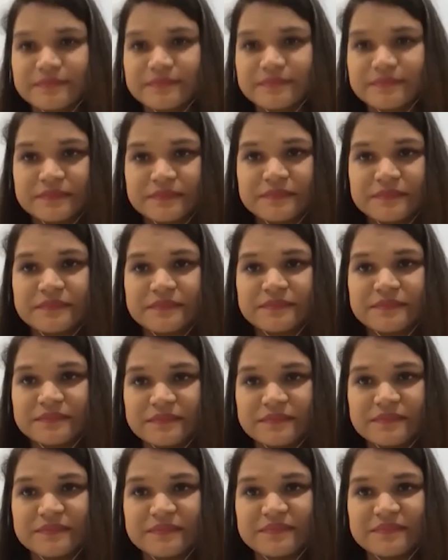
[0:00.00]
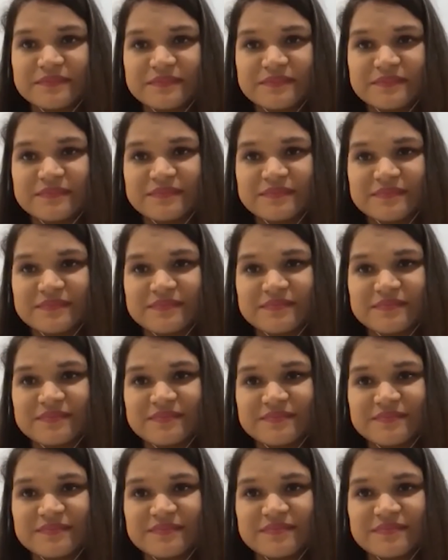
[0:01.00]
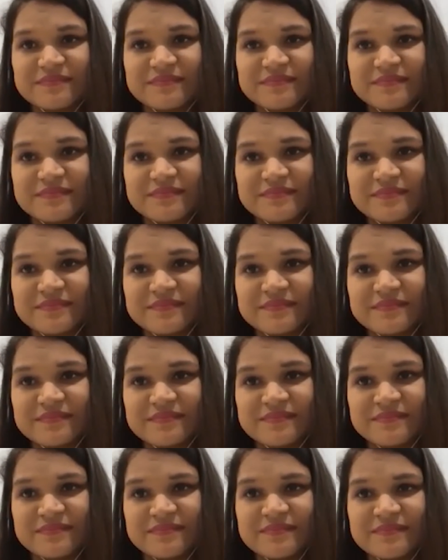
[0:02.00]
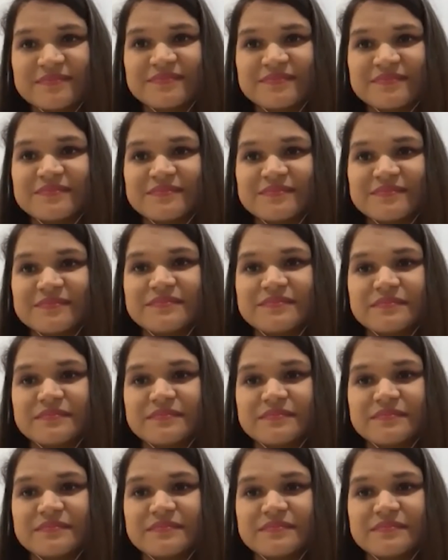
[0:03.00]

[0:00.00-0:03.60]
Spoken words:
[no speech]